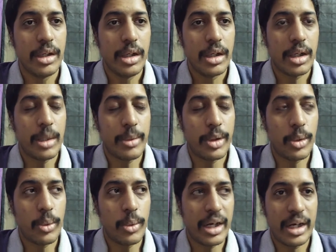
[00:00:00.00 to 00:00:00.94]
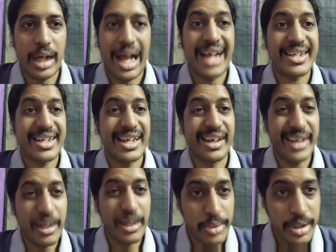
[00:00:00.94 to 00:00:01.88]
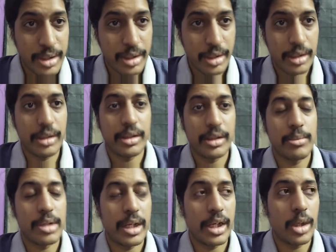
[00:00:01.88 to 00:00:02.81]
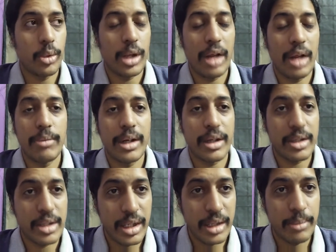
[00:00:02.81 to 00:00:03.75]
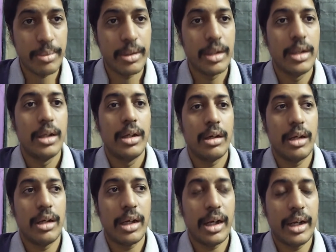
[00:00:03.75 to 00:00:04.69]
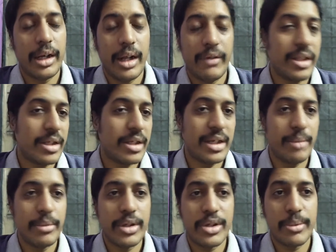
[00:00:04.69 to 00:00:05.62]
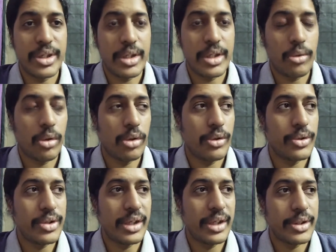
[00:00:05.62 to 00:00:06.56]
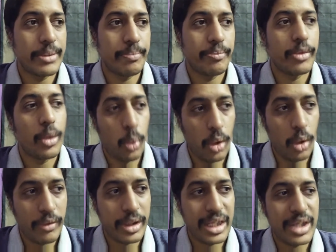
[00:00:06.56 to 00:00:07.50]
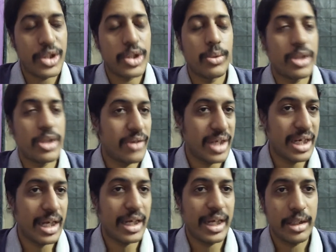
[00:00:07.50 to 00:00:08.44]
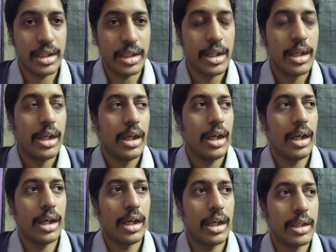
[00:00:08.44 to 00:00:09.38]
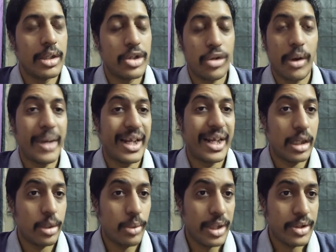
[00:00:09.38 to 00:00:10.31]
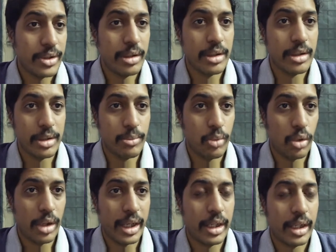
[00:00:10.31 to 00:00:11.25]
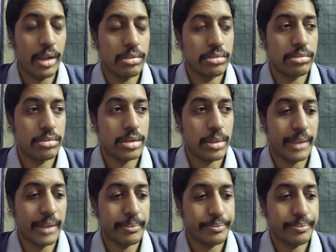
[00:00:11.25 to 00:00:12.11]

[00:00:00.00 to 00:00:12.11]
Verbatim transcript: coming over and asking tips in terms like how to have better sleep uh, and having the sleep disturbance and all those things one of the things which i've seen again uh, this is not medical advice this is more like you know something